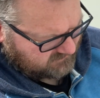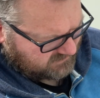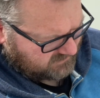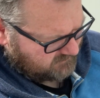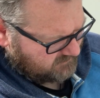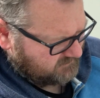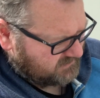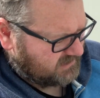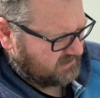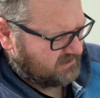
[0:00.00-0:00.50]

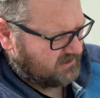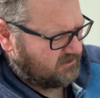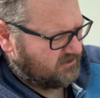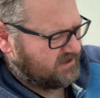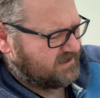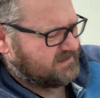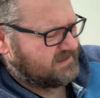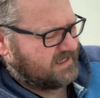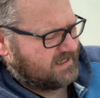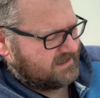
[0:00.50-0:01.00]
I'm going to
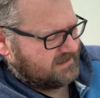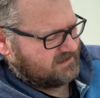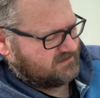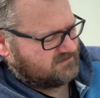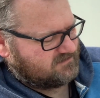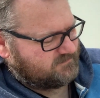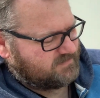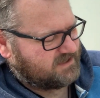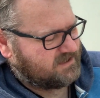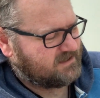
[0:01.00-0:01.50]
hide that
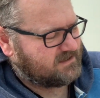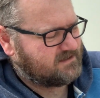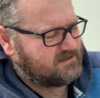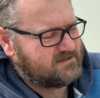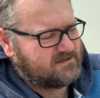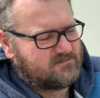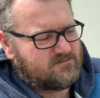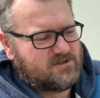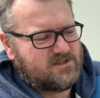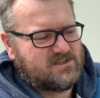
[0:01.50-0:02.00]
little bit because
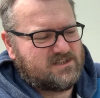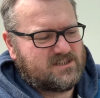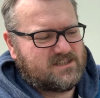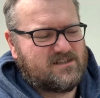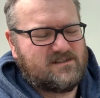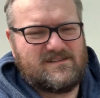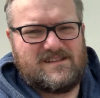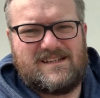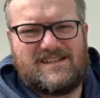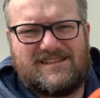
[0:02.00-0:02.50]
I want to
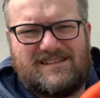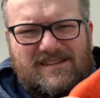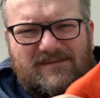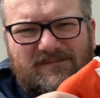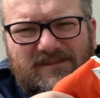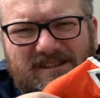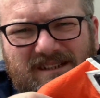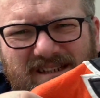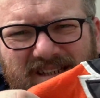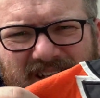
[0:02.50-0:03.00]
show that
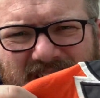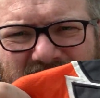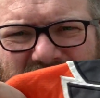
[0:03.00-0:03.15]
separately.